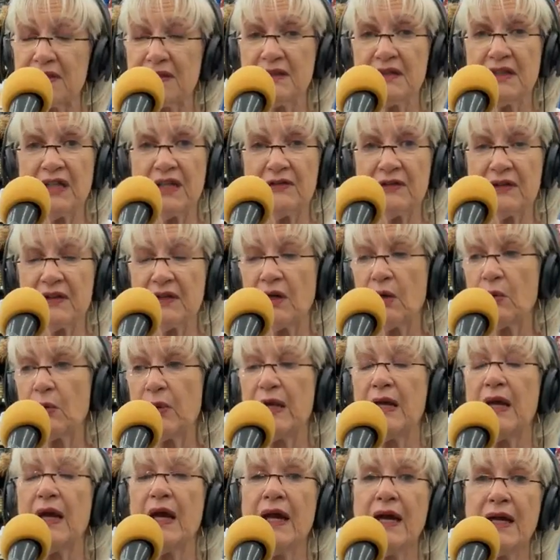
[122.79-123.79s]
didn't even know
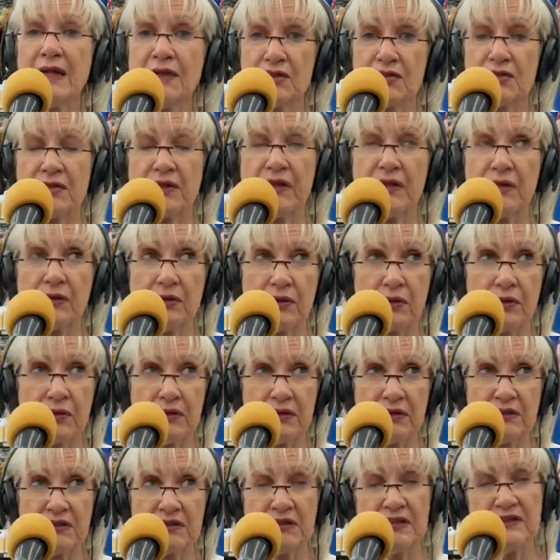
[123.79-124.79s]
we had Traeger
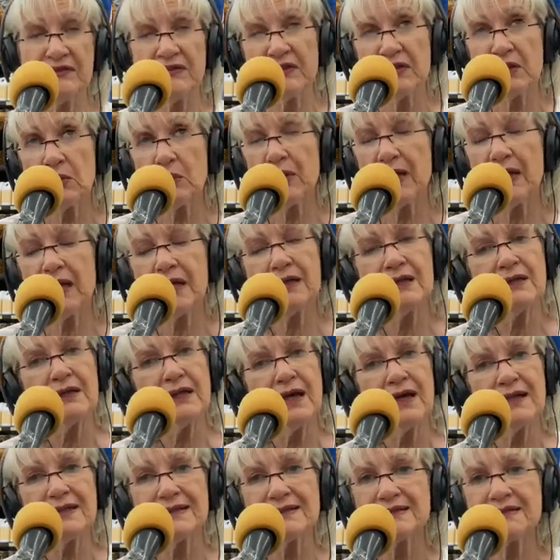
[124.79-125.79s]
grills, even though we had a
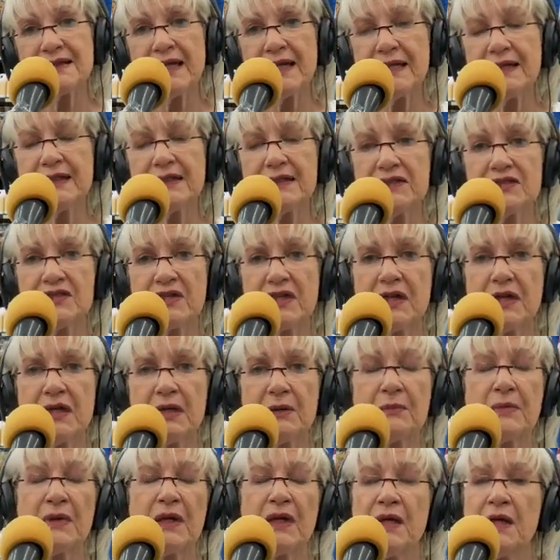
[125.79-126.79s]
lot of signage
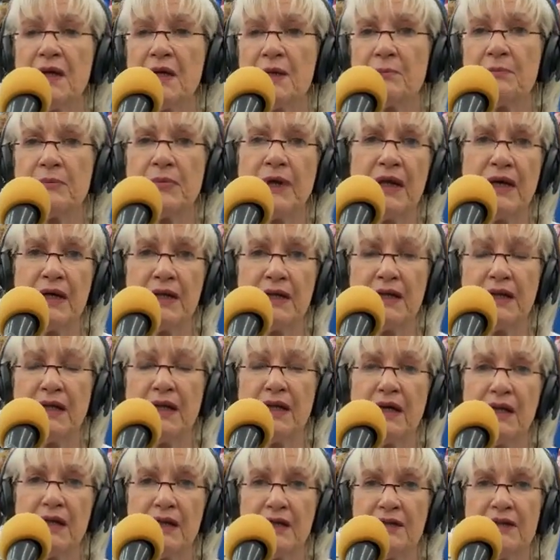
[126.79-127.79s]
up, but
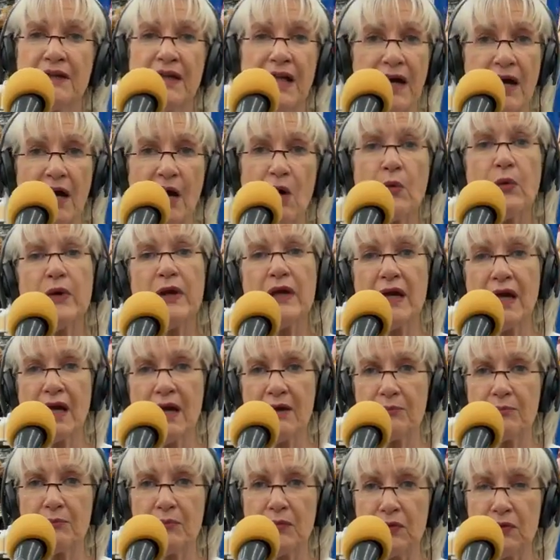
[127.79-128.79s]
now we
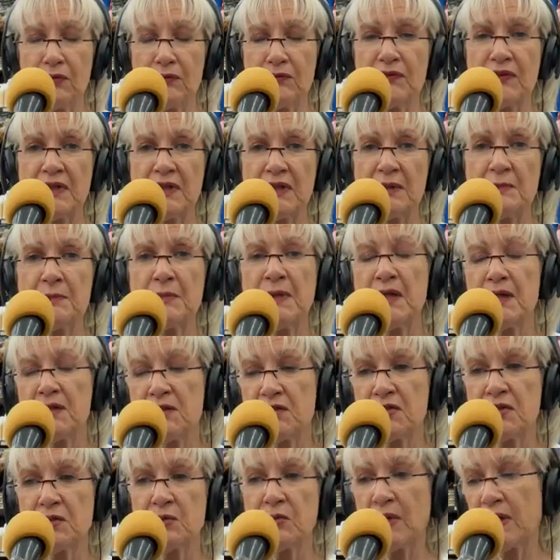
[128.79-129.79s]
have moved them
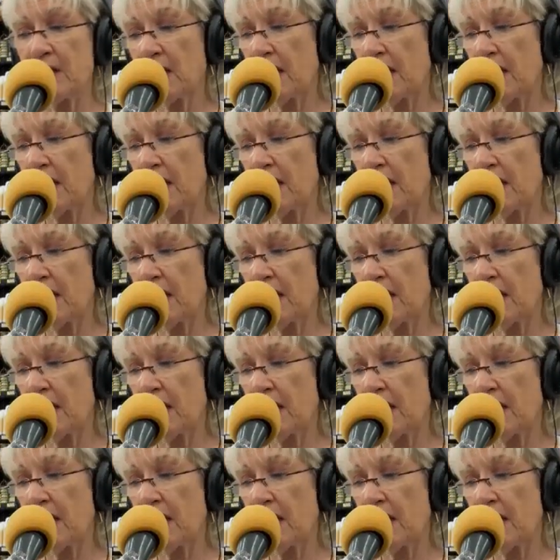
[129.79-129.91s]
to